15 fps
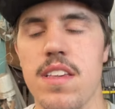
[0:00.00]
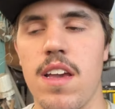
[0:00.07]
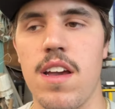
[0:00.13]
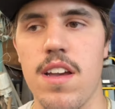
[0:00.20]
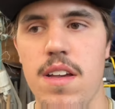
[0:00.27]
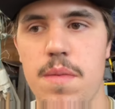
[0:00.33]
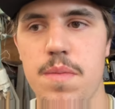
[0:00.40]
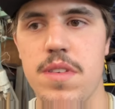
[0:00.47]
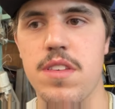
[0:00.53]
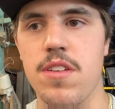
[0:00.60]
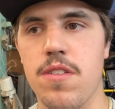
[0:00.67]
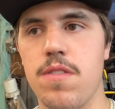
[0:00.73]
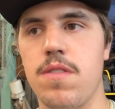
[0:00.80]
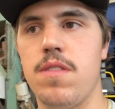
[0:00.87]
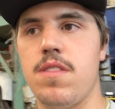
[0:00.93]
um,
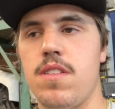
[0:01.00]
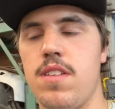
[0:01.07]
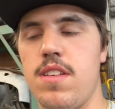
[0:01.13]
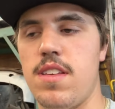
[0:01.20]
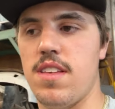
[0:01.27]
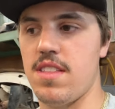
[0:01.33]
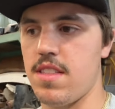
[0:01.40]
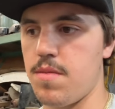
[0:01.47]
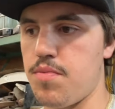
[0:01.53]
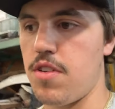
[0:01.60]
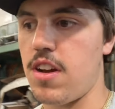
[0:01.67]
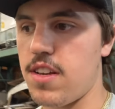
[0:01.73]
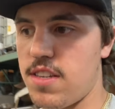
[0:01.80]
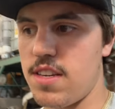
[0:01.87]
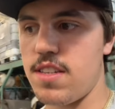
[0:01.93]
so the
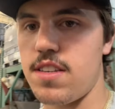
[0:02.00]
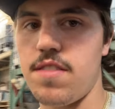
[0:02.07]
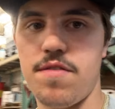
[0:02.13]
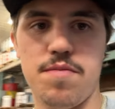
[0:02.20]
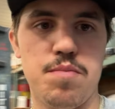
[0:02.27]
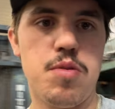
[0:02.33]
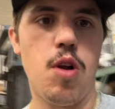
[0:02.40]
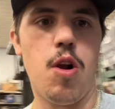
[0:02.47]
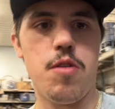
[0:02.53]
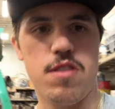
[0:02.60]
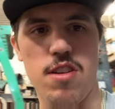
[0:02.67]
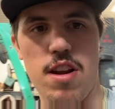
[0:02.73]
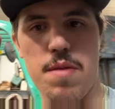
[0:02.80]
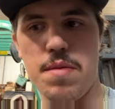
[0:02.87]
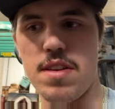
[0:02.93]
process of
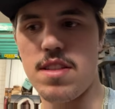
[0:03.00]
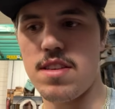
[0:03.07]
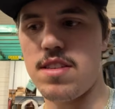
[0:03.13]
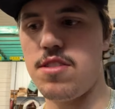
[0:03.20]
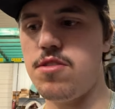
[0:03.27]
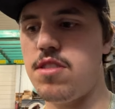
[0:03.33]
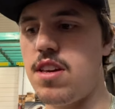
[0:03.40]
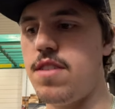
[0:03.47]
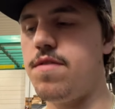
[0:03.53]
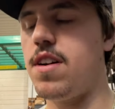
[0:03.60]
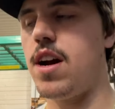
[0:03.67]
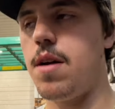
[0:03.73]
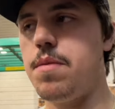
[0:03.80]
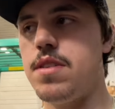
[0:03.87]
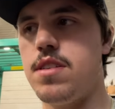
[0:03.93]
programming this new key
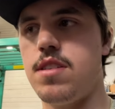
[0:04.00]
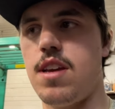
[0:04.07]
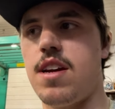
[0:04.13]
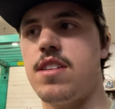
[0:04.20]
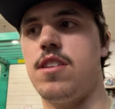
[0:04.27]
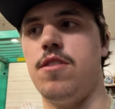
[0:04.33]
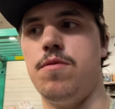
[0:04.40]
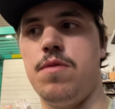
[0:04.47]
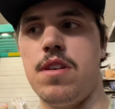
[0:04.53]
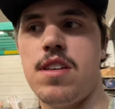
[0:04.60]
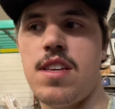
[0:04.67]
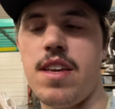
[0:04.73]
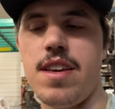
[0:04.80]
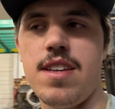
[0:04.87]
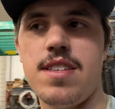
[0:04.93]
fob is actually
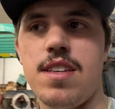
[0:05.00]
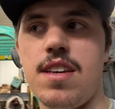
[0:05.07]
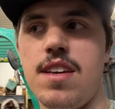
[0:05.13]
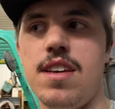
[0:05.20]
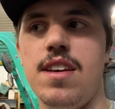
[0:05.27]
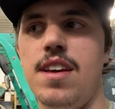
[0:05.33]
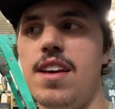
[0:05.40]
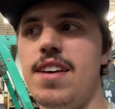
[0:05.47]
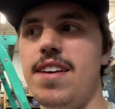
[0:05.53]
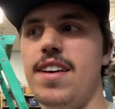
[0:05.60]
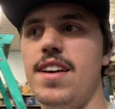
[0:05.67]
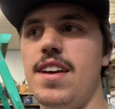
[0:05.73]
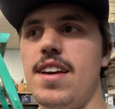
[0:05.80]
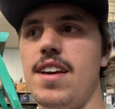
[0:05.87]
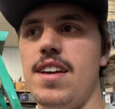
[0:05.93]
really easy.
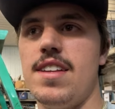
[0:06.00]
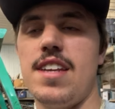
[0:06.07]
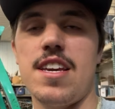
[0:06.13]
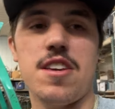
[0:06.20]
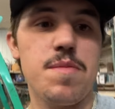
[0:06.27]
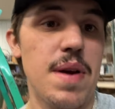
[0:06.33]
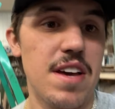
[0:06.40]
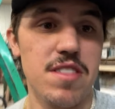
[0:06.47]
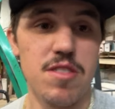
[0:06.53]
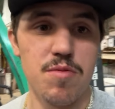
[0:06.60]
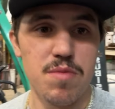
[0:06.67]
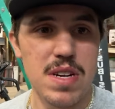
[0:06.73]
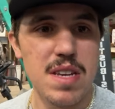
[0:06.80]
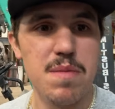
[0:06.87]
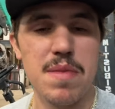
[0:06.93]
Take you about
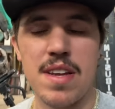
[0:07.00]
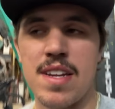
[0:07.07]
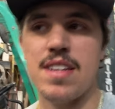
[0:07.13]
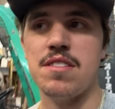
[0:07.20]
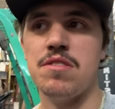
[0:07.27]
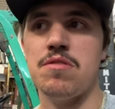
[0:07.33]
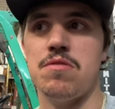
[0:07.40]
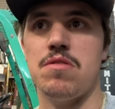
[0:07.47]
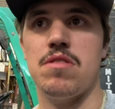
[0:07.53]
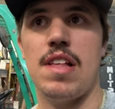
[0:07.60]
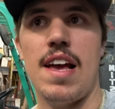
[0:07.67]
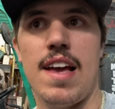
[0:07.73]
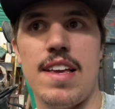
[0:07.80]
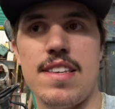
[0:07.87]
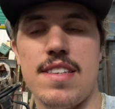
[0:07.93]
three minutes or
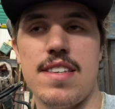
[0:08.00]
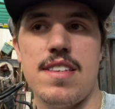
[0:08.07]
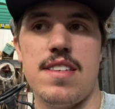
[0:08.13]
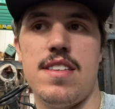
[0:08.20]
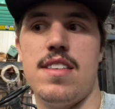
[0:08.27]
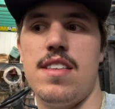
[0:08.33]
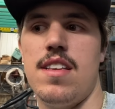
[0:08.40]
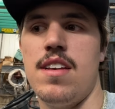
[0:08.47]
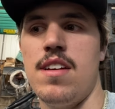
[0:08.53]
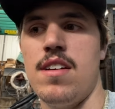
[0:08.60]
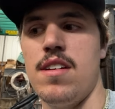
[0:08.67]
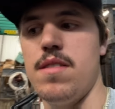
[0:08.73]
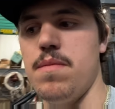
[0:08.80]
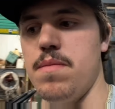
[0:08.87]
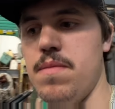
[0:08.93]
less.
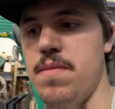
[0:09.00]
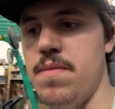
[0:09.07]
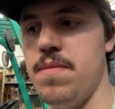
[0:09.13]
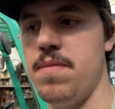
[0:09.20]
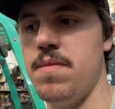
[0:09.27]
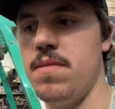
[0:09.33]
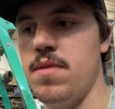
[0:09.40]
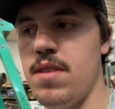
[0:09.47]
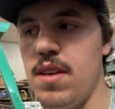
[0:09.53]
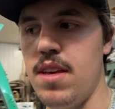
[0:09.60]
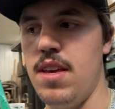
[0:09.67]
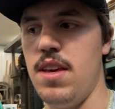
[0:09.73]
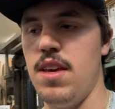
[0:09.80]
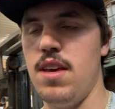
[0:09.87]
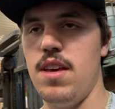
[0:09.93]
Um,
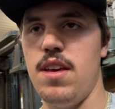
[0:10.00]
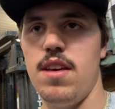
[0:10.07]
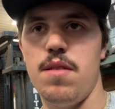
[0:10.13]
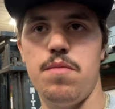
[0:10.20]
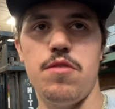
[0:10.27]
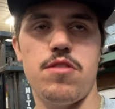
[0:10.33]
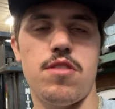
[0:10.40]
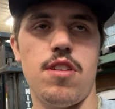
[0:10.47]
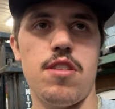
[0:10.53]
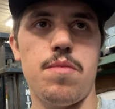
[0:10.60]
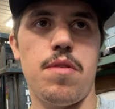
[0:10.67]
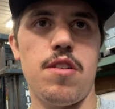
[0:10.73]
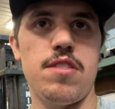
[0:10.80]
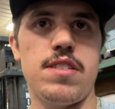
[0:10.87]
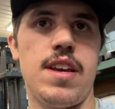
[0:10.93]
Boost Auto
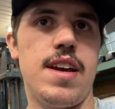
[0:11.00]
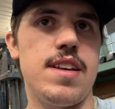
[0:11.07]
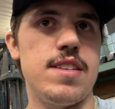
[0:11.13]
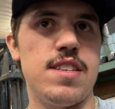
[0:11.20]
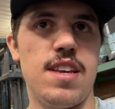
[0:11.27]
Parts has